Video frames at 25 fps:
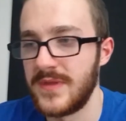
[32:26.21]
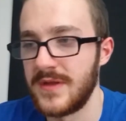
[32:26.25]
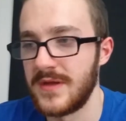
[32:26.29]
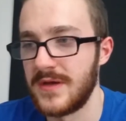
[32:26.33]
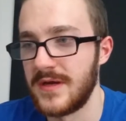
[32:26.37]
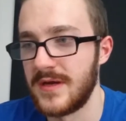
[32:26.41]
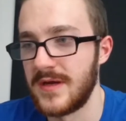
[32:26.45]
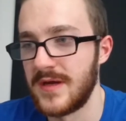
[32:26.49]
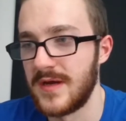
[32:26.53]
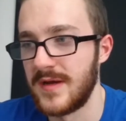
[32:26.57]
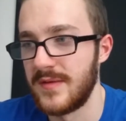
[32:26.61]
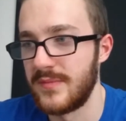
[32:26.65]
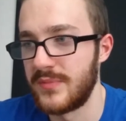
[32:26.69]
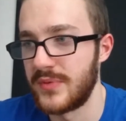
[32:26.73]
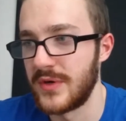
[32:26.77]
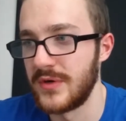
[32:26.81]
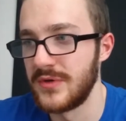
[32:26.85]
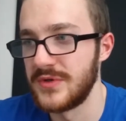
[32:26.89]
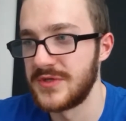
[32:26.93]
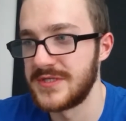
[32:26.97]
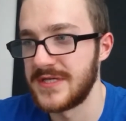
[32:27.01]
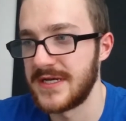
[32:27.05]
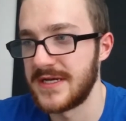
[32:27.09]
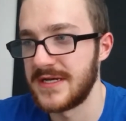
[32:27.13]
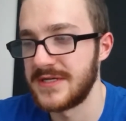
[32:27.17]
uh,
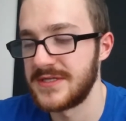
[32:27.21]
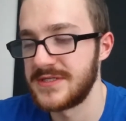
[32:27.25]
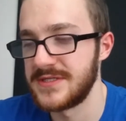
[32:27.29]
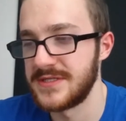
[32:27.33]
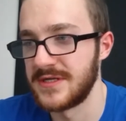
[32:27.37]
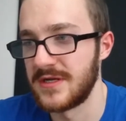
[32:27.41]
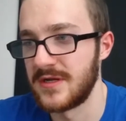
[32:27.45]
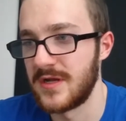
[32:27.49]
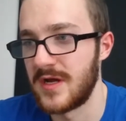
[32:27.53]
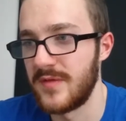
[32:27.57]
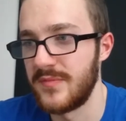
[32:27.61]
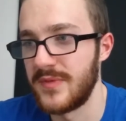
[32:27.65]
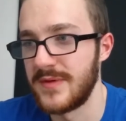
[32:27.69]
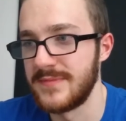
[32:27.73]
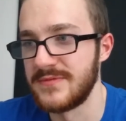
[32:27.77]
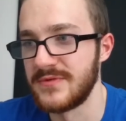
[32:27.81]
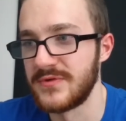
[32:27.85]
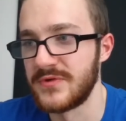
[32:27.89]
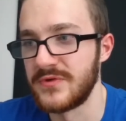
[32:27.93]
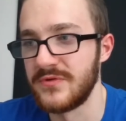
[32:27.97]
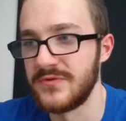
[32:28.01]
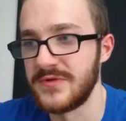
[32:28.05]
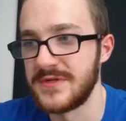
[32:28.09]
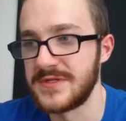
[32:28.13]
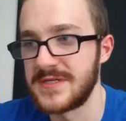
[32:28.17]
process, and a lot of people
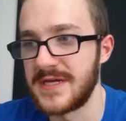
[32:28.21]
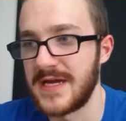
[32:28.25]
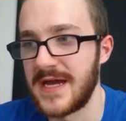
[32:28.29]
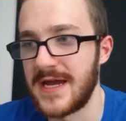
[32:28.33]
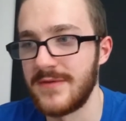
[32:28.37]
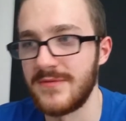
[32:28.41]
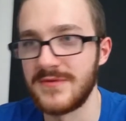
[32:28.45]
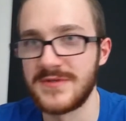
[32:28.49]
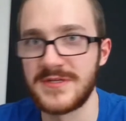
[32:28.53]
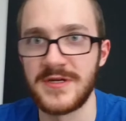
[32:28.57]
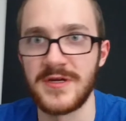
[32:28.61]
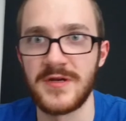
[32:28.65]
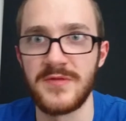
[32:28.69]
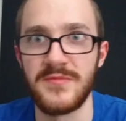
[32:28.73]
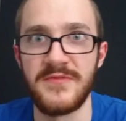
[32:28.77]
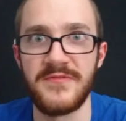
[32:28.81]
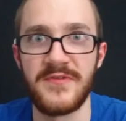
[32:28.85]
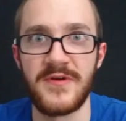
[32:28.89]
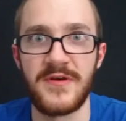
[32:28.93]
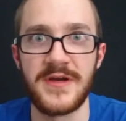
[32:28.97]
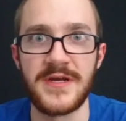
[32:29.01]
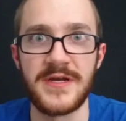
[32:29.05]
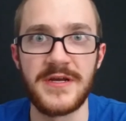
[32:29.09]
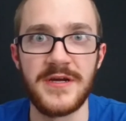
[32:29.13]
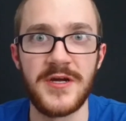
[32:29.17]
thought this game wasn't going to be
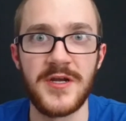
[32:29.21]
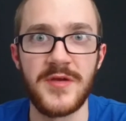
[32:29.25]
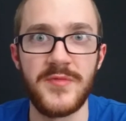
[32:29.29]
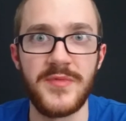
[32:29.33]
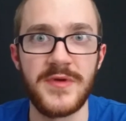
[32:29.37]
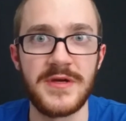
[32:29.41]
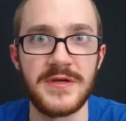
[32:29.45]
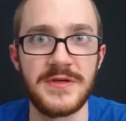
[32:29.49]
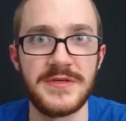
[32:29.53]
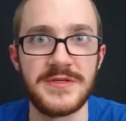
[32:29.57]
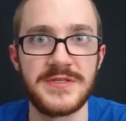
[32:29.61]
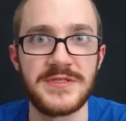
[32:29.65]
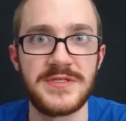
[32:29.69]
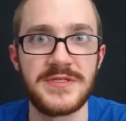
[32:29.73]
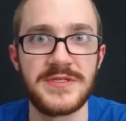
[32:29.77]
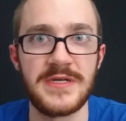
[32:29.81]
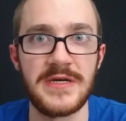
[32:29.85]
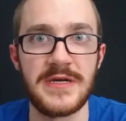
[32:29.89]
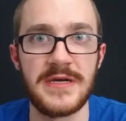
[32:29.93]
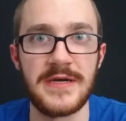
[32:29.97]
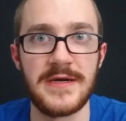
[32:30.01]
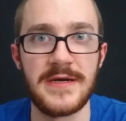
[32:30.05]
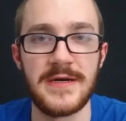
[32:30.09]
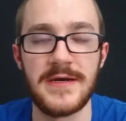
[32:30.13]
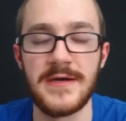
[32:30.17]
very good because
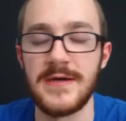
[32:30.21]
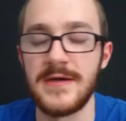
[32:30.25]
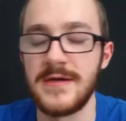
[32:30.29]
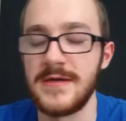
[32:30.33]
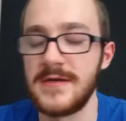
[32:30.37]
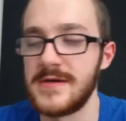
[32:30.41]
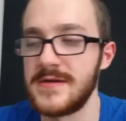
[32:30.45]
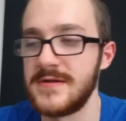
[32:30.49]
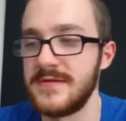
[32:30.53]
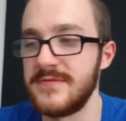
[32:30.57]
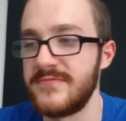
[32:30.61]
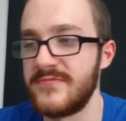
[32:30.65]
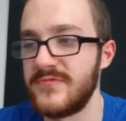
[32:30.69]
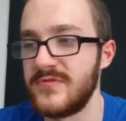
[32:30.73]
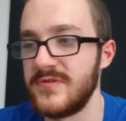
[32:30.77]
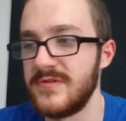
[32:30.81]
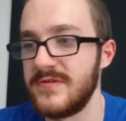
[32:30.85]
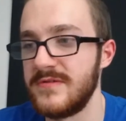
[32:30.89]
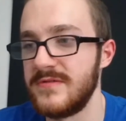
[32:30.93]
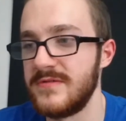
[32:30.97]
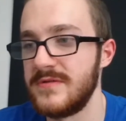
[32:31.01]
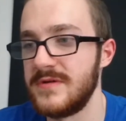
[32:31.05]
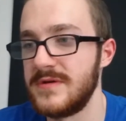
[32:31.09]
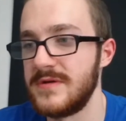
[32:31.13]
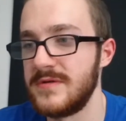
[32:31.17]
uh, kind of re
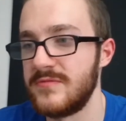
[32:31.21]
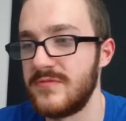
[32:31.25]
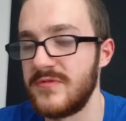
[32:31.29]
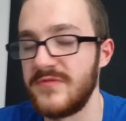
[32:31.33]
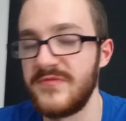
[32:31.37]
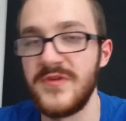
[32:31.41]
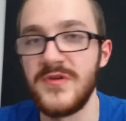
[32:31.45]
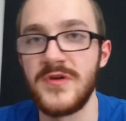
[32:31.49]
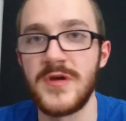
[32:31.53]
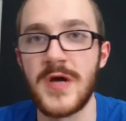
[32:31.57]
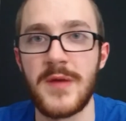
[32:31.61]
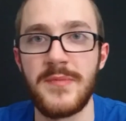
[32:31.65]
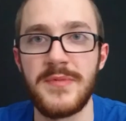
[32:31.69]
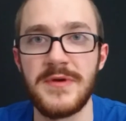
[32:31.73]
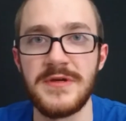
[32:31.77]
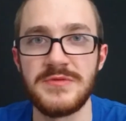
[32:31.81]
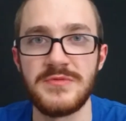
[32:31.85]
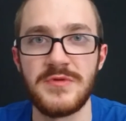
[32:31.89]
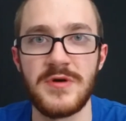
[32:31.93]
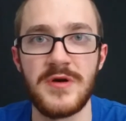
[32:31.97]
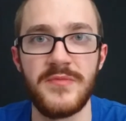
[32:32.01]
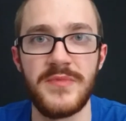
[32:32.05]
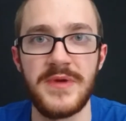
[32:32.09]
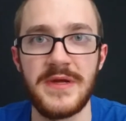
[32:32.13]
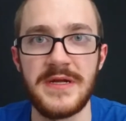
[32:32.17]
review copies
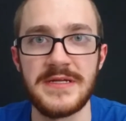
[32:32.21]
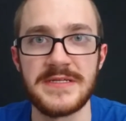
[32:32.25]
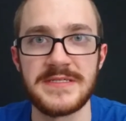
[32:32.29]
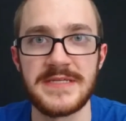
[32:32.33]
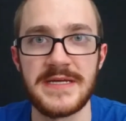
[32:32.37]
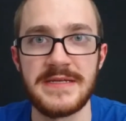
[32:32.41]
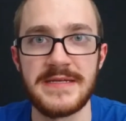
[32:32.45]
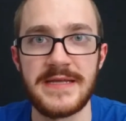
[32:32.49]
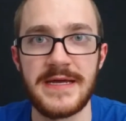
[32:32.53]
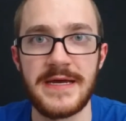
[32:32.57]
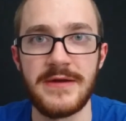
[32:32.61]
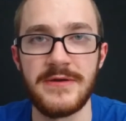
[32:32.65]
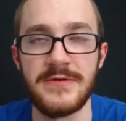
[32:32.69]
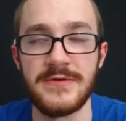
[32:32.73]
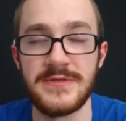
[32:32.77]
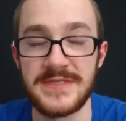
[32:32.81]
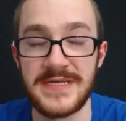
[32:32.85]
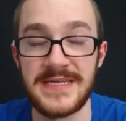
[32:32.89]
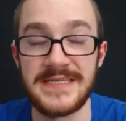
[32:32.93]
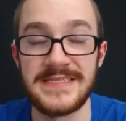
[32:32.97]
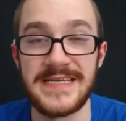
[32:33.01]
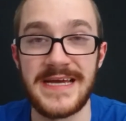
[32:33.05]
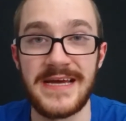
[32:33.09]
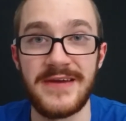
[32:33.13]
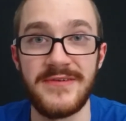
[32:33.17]
weren't being sent out
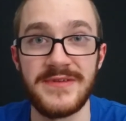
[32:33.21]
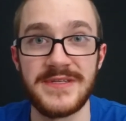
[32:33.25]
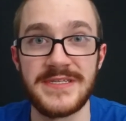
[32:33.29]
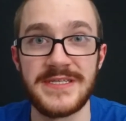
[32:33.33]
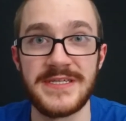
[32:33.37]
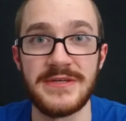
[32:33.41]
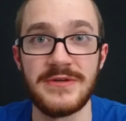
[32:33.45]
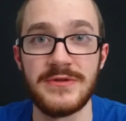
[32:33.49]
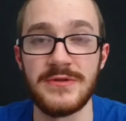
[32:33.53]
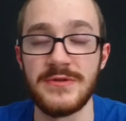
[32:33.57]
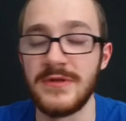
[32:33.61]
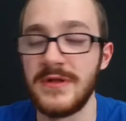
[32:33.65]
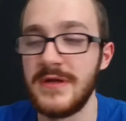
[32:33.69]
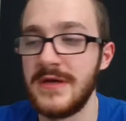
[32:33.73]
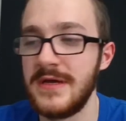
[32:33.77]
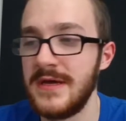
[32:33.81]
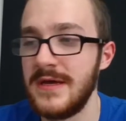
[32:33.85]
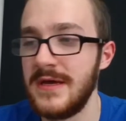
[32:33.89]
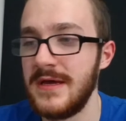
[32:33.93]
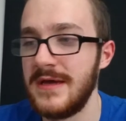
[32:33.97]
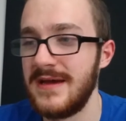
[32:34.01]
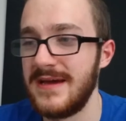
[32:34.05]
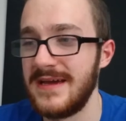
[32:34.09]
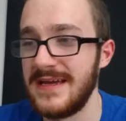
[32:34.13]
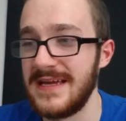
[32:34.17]
sent out until
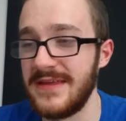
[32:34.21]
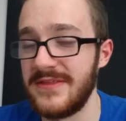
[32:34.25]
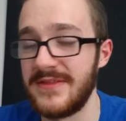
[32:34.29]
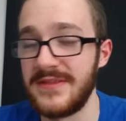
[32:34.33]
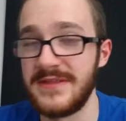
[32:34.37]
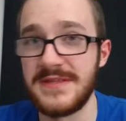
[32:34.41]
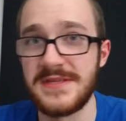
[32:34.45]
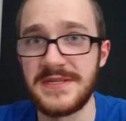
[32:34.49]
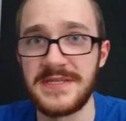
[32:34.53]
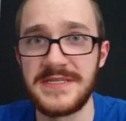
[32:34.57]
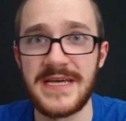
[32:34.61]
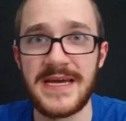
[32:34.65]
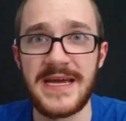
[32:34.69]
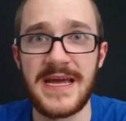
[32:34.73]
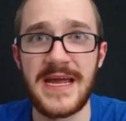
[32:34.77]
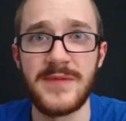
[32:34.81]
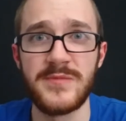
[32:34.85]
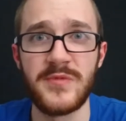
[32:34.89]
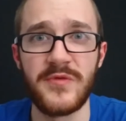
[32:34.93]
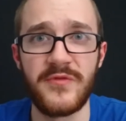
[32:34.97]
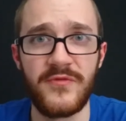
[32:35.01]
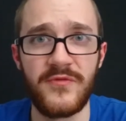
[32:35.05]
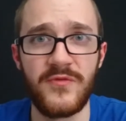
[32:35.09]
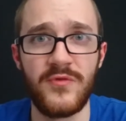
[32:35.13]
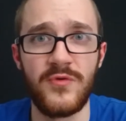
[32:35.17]
either the day
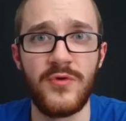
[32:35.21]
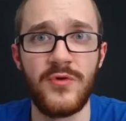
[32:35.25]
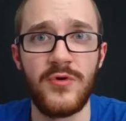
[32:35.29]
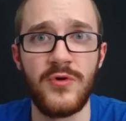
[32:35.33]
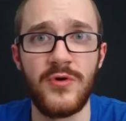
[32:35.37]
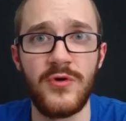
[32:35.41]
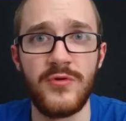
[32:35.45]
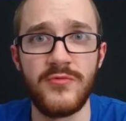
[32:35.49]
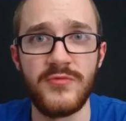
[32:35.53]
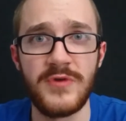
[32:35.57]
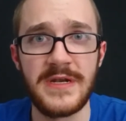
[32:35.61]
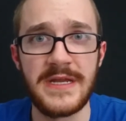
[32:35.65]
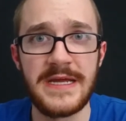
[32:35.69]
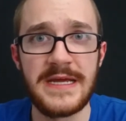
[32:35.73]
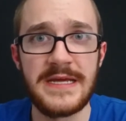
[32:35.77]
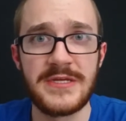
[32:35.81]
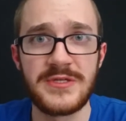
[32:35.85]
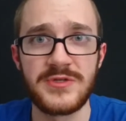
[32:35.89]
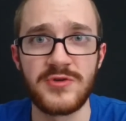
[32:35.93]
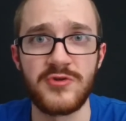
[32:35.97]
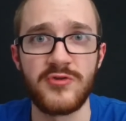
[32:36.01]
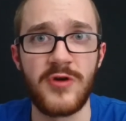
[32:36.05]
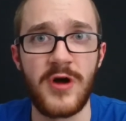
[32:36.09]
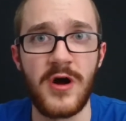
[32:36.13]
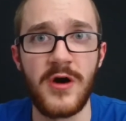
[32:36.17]
before release
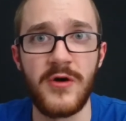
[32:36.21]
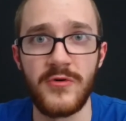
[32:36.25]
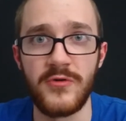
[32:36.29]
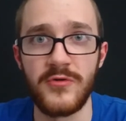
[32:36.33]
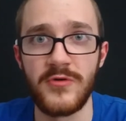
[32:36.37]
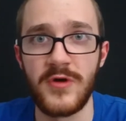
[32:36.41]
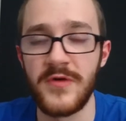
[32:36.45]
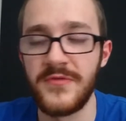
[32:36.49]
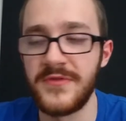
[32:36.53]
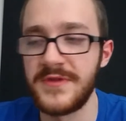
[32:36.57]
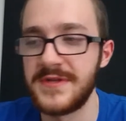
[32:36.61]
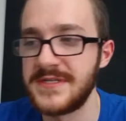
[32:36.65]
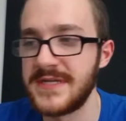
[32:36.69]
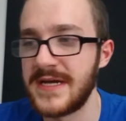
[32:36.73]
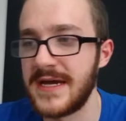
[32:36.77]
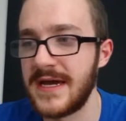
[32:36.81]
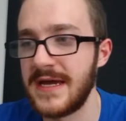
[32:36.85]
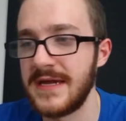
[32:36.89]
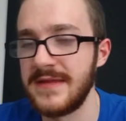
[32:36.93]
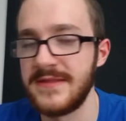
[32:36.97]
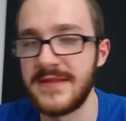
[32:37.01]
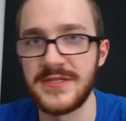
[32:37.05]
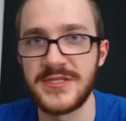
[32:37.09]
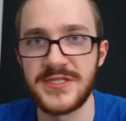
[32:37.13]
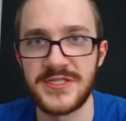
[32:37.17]
or or on the day,
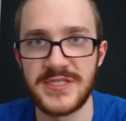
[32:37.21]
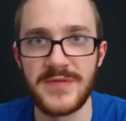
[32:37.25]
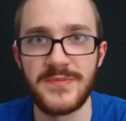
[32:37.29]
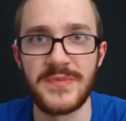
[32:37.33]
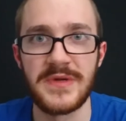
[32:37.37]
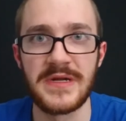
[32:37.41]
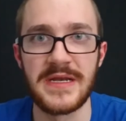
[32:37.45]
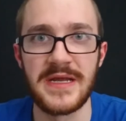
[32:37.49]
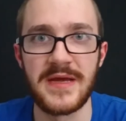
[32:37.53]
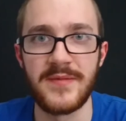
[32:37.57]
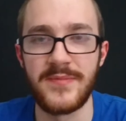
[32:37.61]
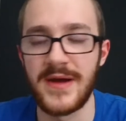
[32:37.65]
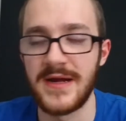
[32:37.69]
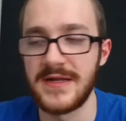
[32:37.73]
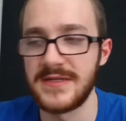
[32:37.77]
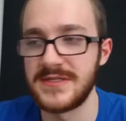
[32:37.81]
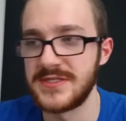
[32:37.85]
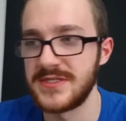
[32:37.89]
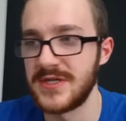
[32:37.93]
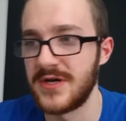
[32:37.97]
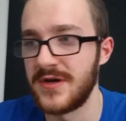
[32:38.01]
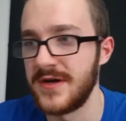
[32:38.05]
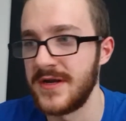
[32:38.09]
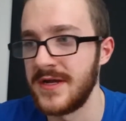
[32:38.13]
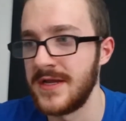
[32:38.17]
and that's typically a bad
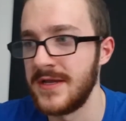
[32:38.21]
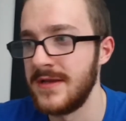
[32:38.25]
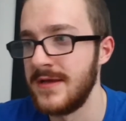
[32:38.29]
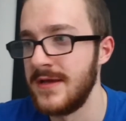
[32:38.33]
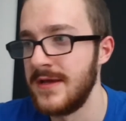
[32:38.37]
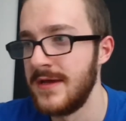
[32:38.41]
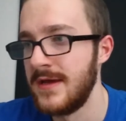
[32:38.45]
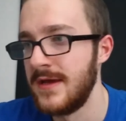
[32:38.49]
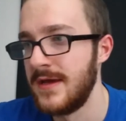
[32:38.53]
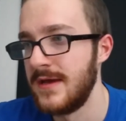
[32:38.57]
sign.